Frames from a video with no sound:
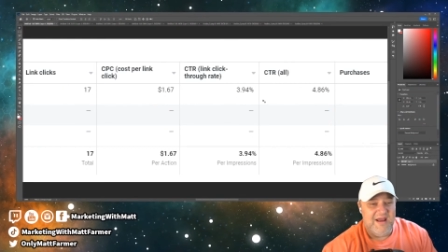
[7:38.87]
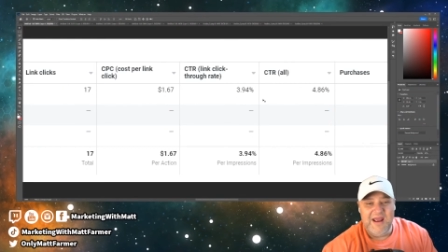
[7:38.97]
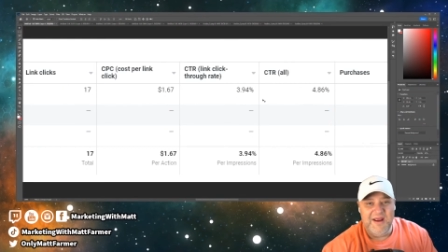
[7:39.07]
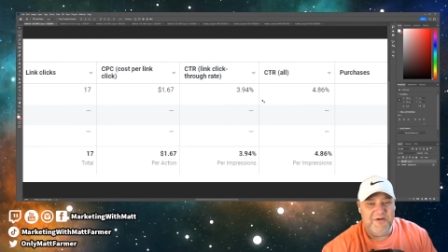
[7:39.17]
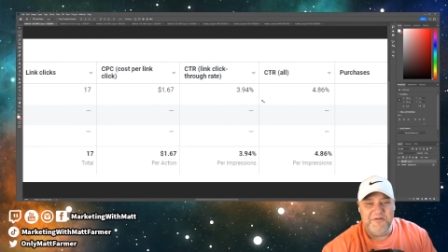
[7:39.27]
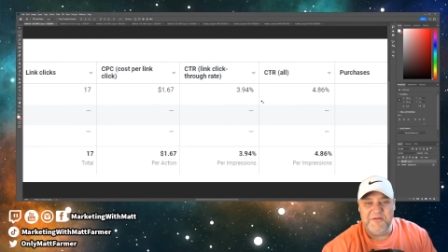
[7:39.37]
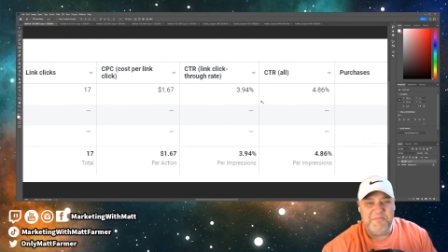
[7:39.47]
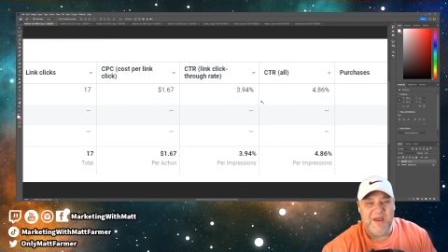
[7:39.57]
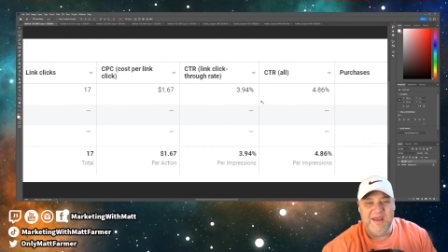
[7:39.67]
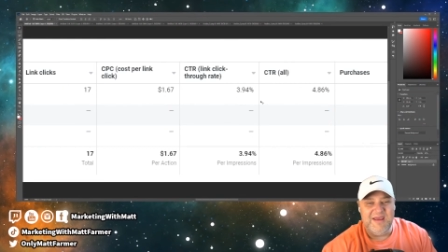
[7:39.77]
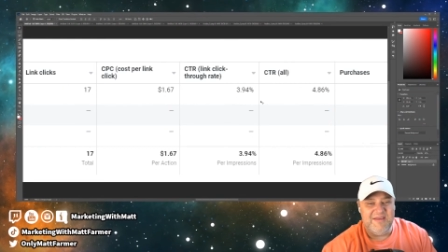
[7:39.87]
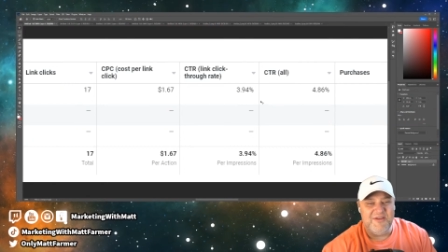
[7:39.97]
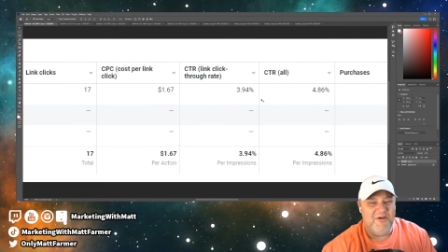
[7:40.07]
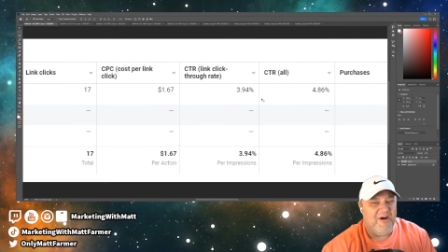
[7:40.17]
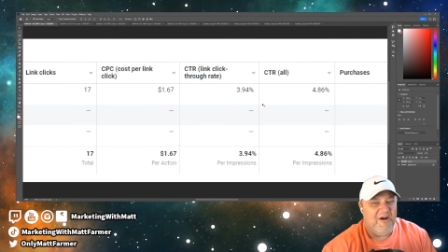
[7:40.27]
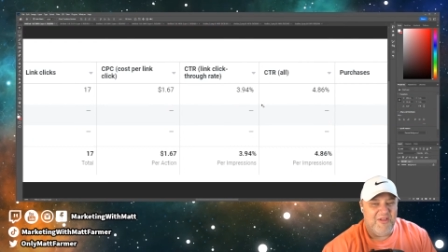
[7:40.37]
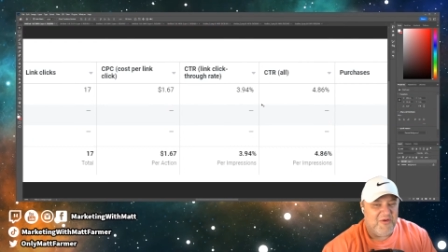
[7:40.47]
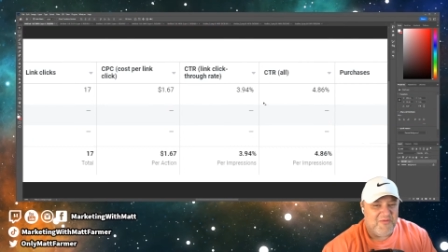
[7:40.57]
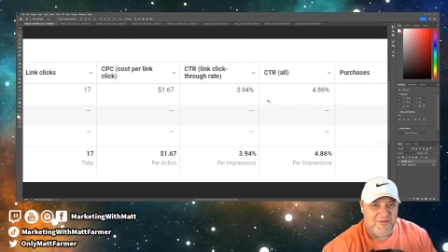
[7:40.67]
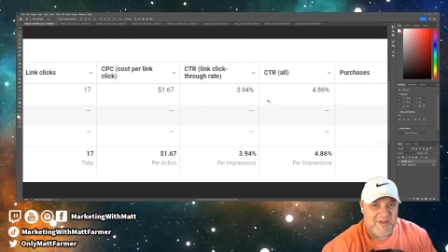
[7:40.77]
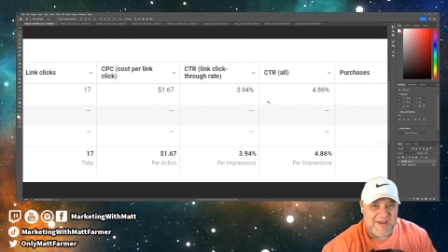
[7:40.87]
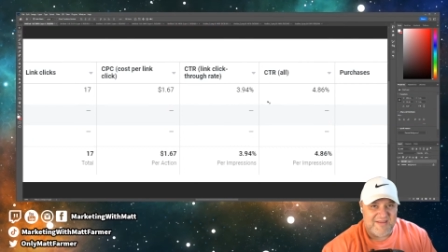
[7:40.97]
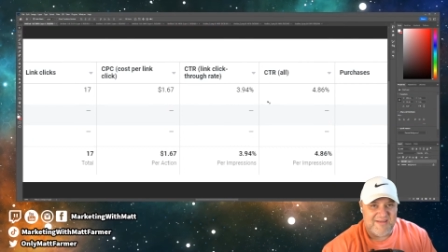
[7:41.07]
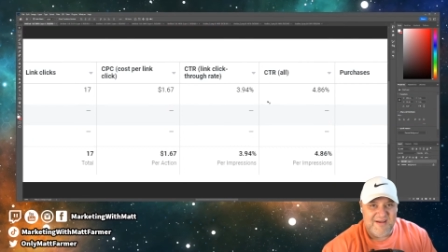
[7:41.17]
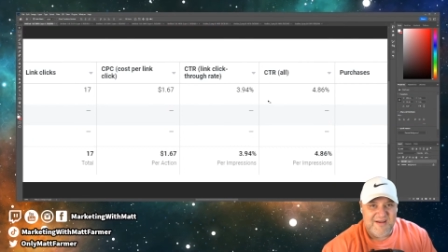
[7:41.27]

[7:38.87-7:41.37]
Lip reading: Harold's and Peggy's, they're all over this.